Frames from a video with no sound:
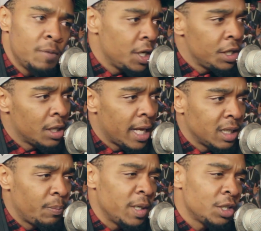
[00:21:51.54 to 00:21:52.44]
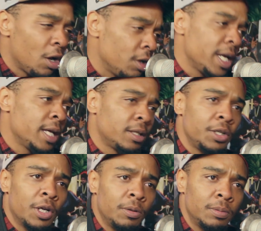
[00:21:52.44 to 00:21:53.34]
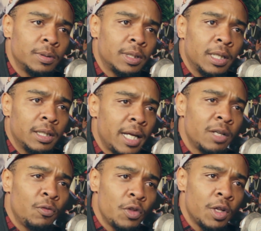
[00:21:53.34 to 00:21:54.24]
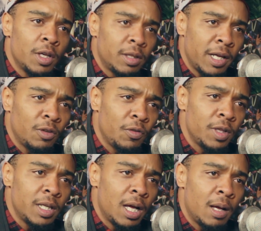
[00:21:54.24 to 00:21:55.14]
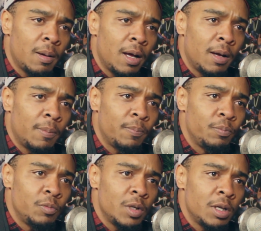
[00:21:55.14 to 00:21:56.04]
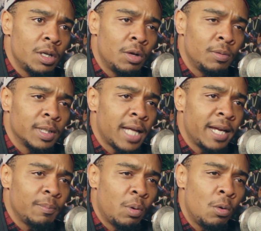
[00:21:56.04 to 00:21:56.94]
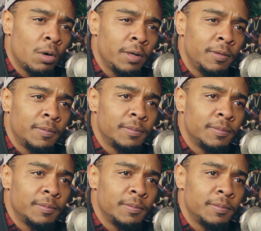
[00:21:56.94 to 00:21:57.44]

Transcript: Yeah, like the picture. Oh, yeah, thanks for the light porn.